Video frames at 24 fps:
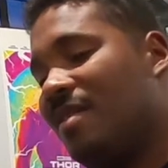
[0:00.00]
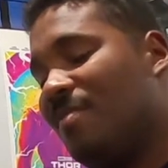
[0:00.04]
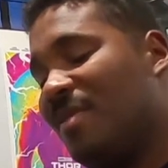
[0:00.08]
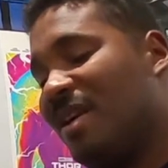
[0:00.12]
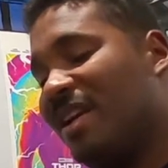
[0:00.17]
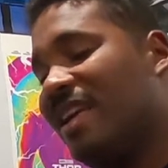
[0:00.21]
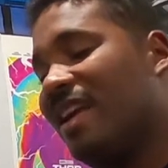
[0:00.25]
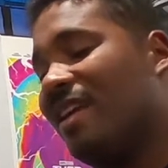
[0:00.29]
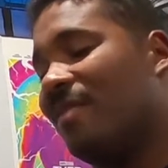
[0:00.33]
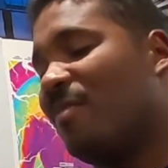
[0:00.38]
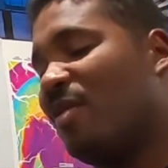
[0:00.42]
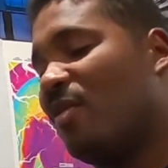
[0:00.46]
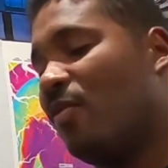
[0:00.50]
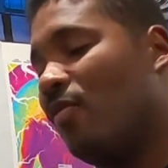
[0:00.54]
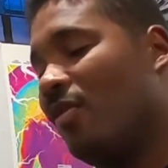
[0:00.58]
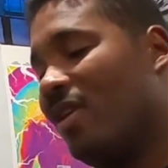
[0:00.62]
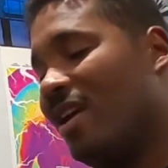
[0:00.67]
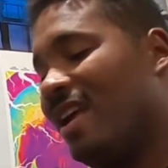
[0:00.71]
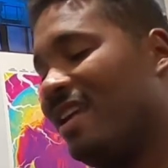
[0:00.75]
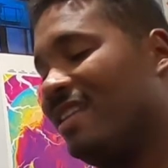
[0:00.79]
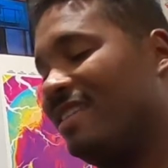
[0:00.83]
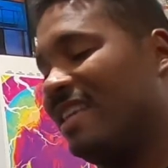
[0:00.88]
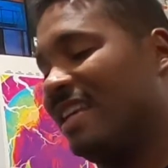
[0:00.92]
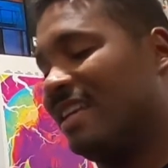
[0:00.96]
But I can't remember
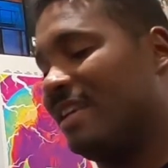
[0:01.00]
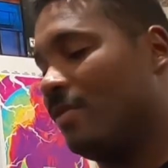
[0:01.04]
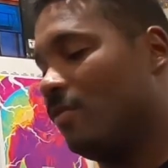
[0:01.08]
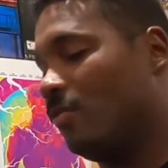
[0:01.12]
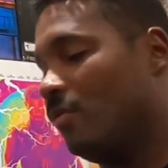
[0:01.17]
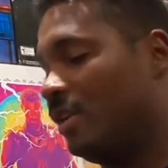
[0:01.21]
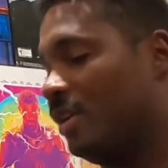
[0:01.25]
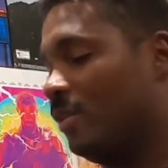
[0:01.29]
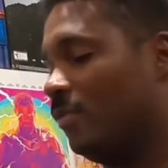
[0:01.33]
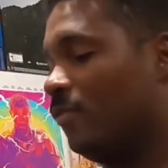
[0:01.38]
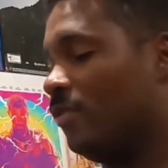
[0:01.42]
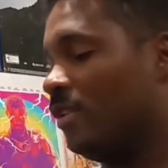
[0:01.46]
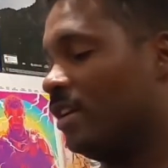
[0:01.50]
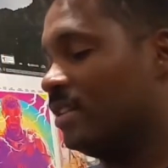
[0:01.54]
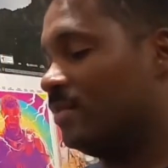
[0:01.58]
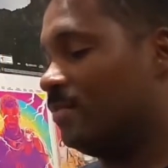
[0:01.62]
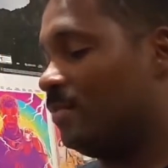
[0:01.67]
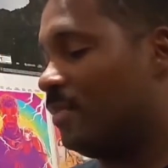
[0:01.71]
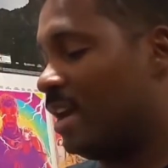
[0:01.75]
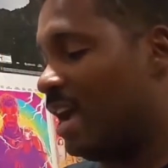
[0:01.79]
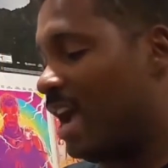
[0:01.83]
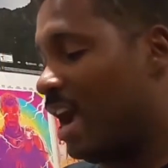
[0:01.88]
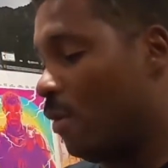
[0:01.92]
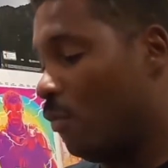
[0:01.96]
what exactly what it was.
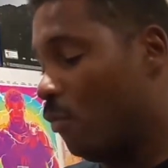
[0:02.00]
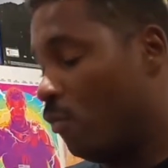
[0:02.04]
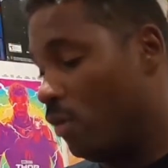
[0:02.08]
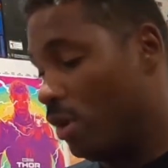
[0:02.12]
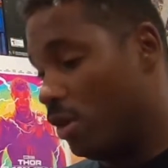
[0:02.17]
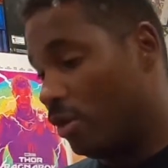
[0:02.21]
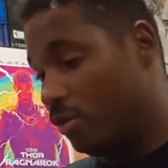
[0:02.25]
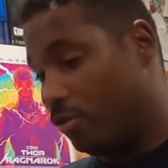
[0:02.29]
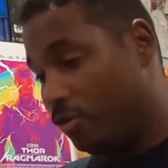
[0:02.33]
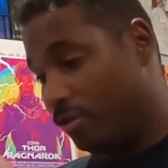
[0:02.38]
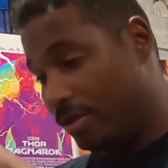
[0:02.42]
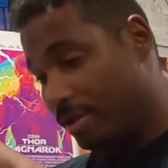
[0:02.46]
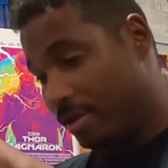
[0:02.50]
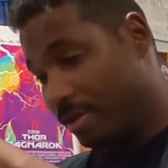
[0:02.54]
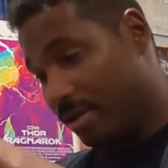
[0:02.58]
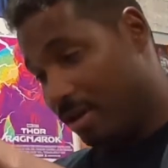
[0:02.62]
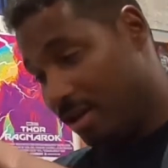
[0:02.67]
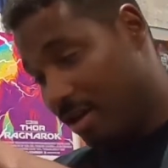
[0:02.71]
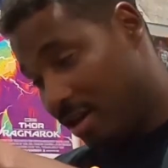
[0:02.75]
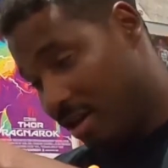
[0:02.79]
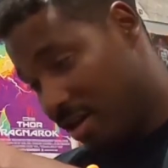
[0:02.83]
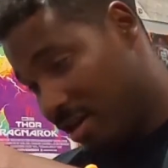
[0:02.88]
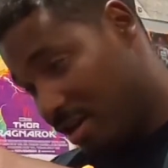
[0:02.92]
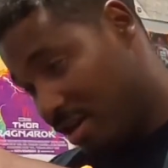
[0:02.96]
But I will
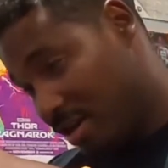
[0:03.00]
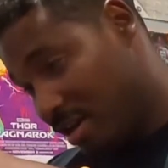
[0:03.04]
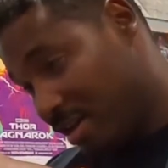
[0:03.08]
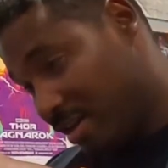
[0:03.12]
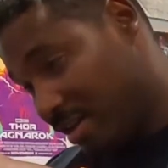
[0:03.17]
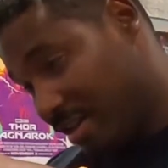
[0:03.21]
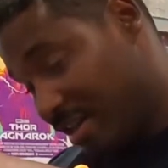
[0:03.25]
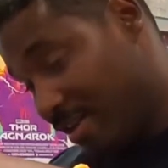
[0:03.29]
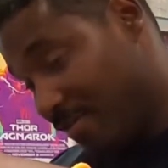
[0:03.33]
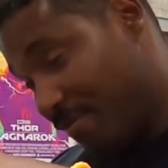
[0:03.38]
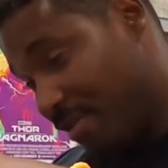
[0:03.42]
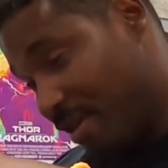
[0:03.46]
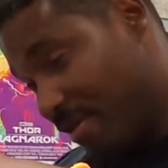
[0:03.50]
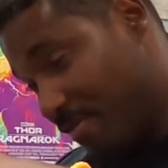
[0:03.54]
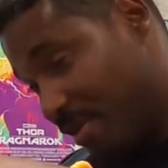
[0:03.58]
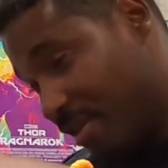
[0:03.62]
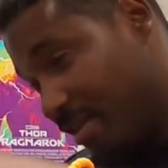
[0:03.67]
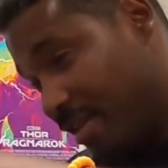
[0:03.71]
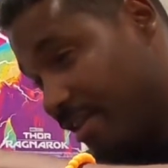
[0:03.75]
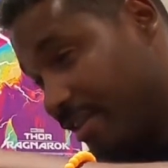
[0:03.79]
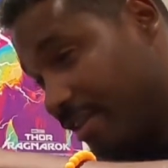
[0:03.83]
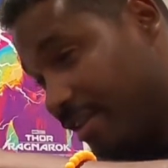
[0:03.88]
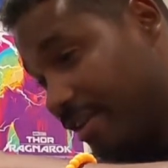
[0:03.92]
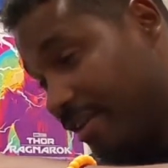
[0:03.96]
uh, give them a
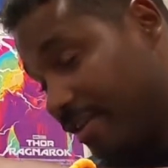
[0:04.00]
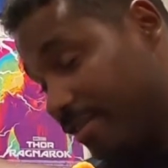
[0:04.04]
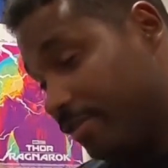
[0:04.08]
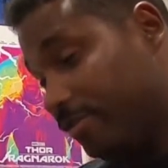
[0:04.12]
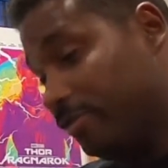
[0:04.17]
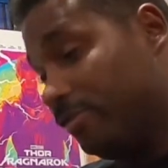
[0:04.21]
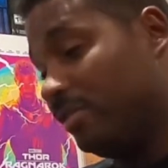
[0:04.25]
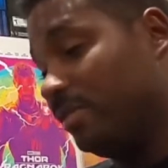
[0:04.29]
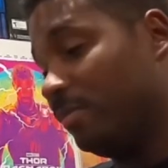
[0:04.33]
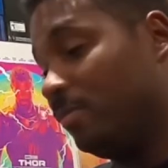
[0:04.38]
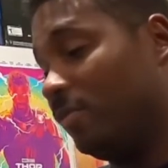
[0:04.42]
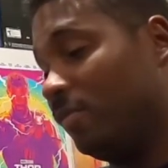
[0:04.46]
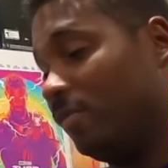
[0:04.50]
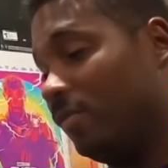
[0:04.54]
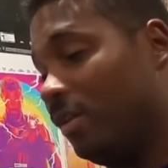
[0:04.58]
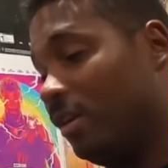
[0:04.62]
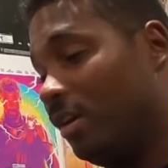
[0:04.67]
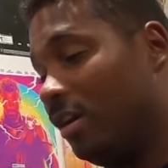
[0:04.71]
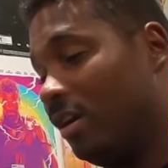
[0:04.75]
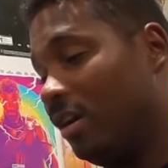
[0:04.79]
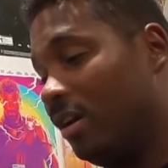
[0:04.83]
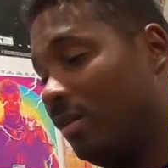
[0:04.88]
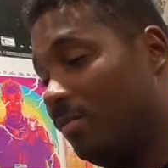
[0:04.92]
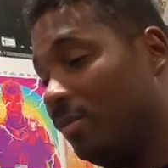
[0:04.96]
link in the description
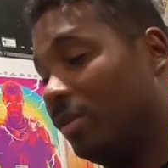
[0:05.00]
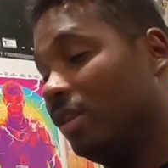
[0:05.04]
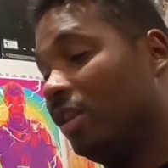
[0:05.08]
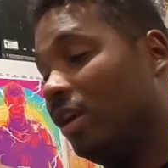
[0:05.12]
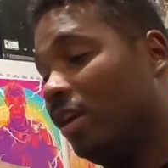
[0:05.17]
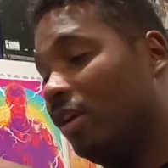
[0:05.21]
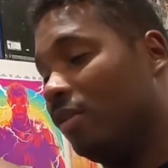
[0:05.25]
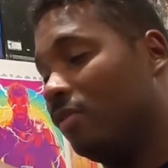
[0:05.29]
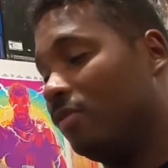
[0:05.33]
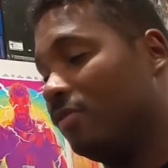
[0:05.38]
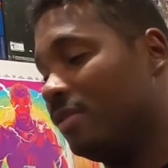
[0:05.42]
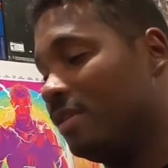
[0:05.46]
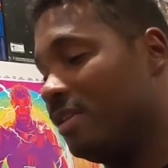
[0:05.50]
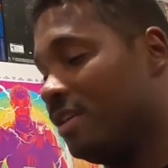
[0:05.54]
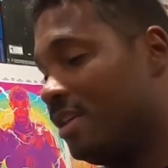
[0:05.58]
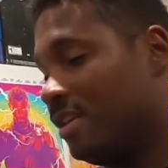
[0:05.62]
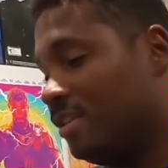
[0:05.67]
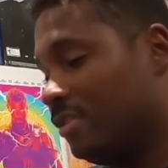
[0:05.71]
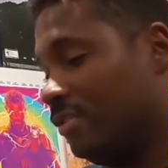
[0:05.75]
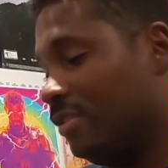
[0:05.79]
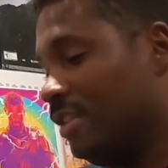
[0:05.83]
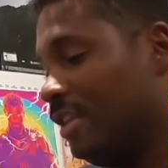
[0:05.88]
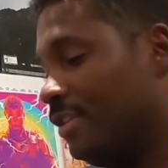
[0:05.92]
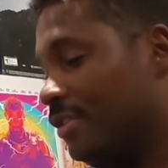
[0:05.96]
uh, below
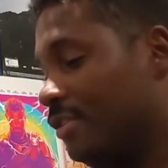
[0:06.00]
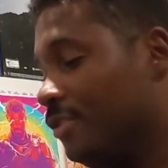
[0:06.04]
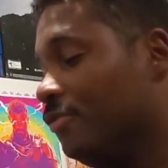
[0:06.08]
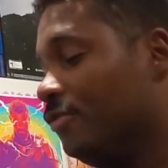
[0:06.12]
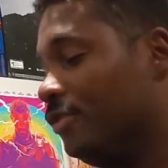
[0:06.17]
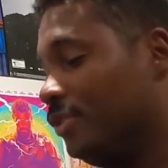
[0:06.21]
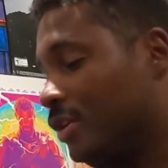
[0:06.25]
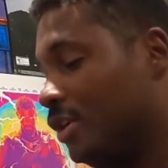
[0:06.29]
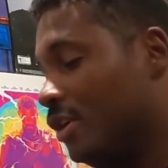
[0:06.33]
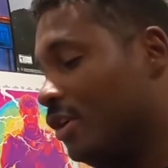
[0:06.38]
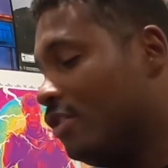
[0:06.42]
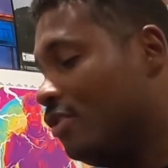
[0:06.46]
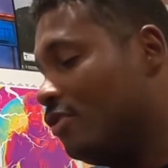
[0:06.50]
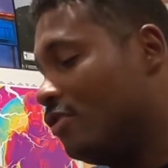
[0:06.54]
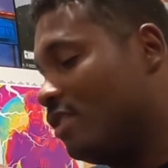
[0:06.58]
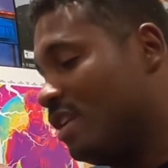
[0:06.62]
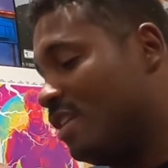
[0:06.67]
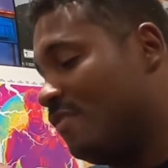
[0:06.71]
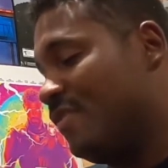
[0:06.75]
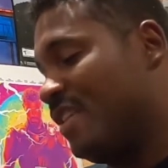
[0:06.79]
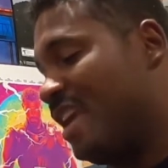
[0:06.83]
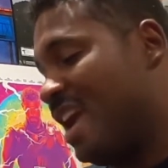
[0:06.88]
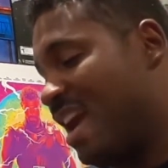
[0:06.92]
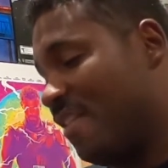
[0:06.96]
so that you too,
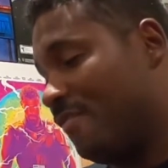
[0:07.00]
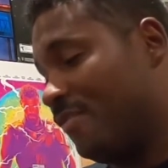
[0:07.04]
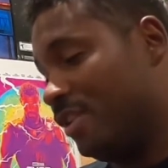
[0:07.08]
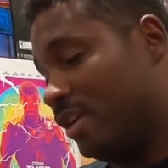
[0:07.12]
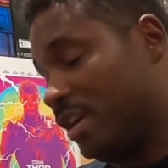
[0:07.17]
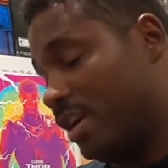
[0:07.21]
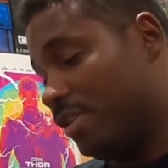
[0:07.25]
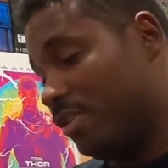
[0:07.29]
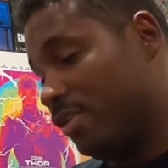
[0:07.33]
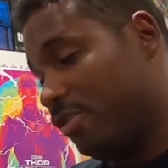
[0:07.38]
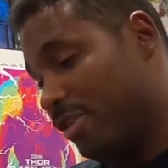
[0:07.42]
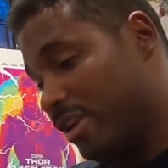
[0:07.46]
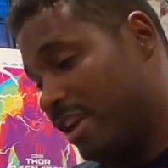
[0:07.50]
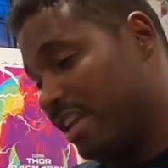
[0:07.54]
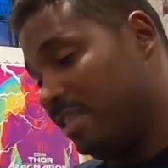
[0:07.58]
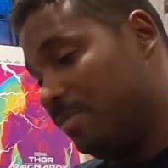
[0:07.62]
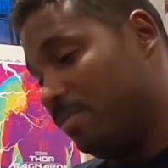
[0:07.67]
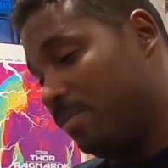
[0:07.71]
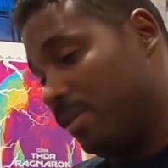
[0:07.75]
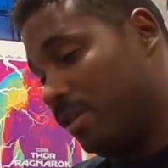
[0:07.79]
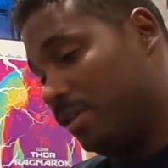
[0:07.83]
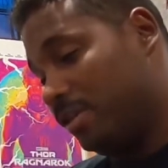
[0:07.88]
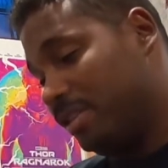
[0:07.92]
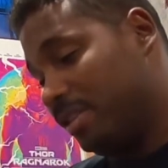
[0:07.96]
if you haven't got your
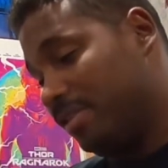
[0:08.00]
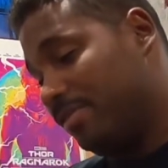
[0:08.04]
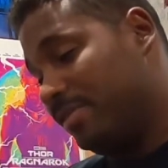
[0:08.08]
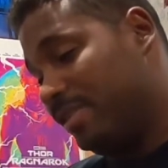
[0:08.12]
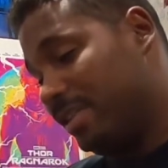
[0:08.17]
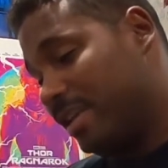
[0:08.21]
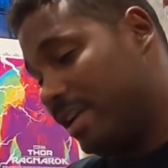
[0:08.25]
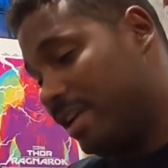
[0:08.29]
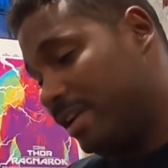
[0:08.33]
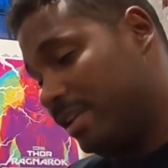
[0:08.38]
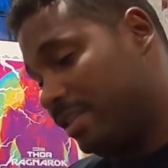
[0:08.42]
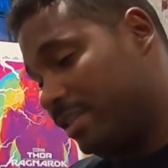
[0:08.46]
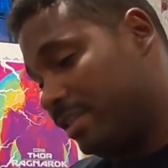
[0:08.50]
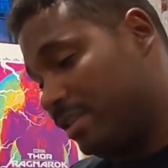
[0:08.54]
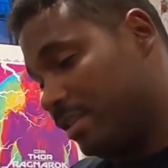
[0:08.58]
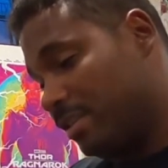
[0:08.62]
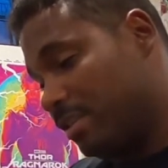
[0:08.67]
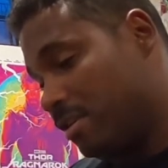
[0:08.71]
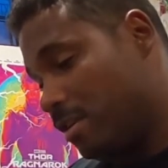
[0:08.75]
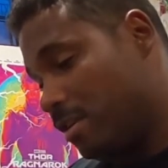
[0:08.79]
Xbox Series X